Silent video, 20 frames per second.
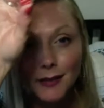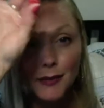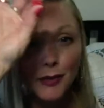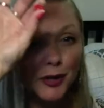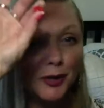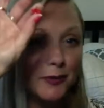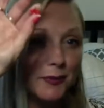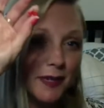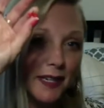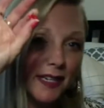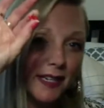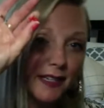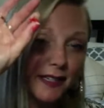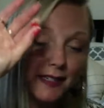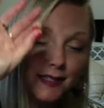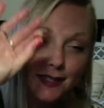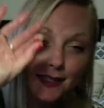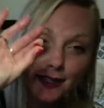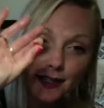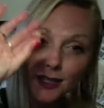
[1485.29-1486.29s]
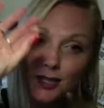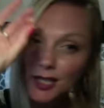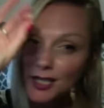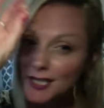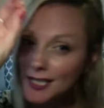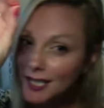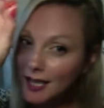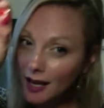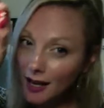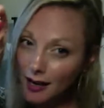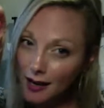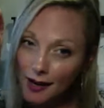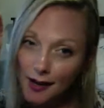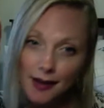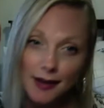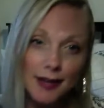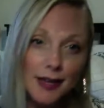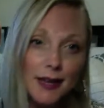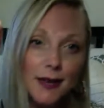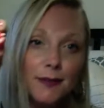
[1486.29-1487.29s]
romantic, good
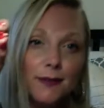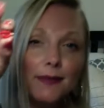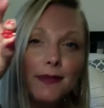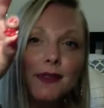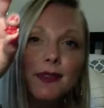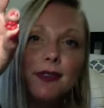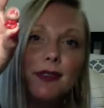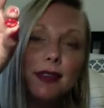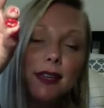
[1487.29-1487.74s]
times,